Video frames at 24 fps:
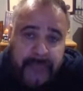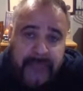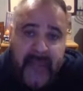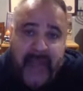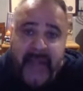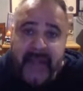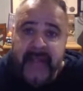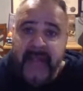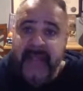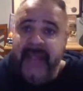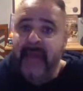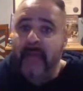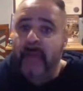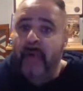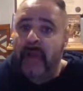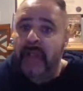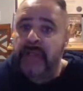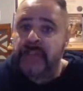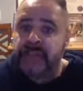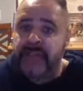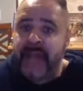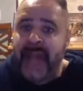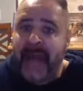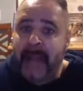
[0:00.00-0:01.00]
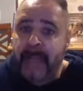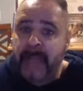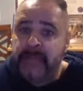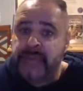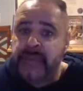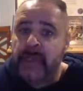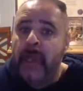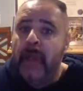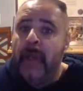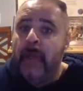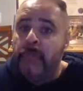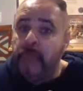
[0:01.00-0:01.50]
Then he will
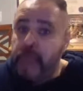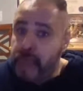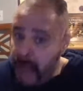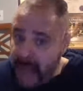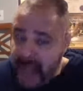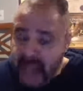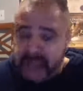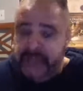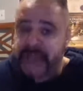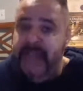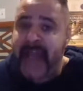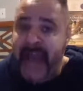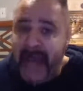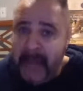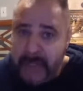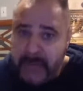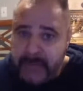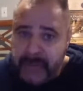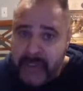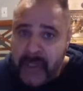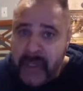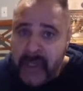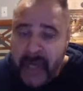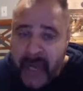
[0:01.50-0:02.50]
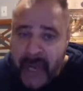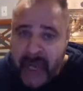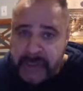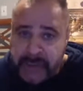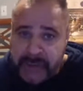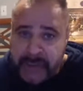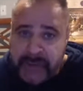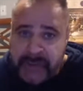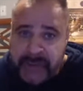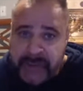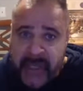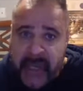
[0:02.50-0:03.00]
reestablish,
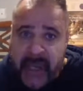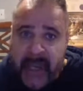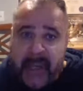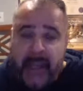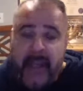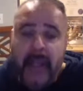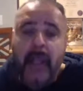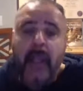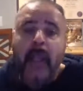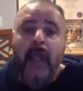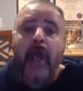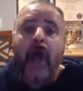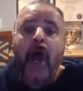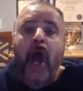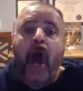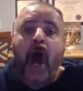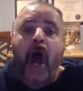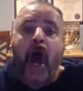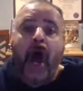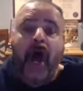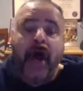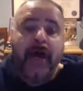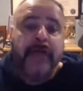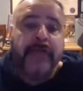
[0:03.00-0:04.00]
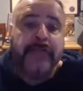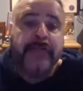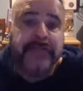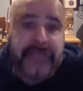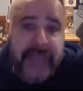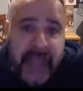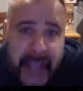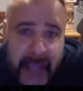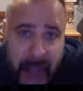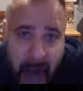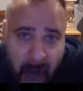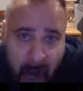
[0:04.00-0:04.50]
a
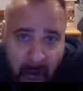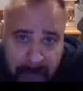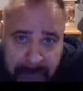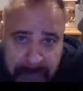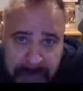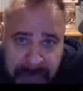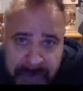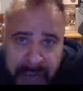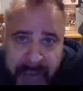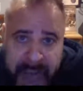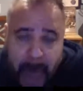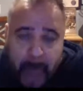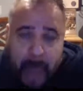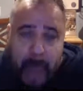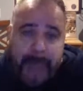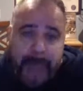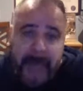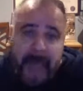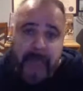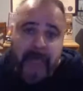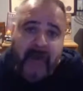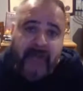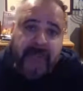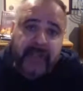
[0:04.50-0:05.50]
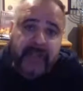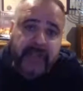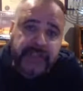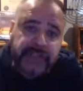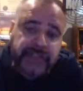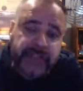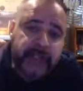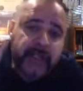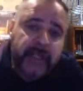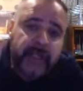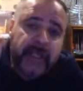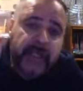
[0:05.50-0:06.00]
theocracy that will be
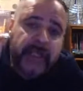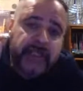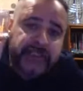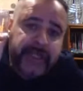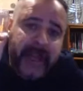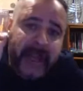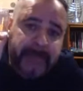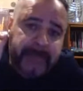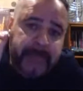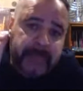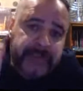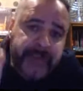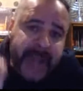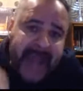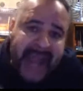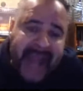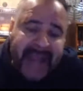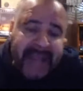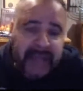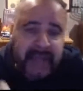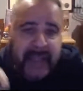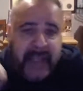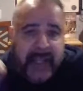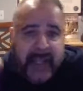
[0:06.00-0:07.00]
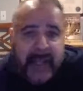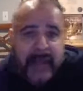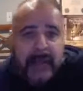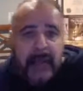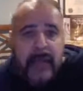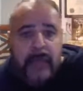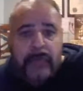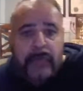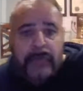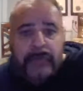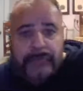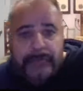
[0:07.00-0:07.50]
Revelation chapters
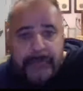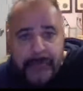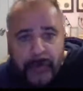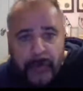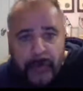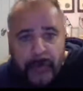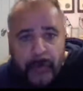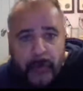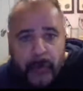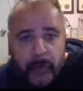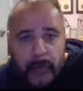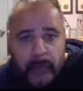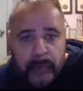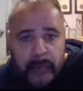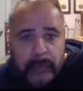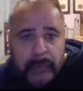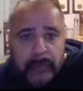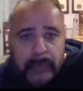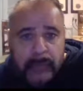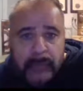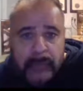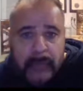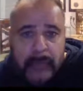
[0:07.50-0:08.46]
19 through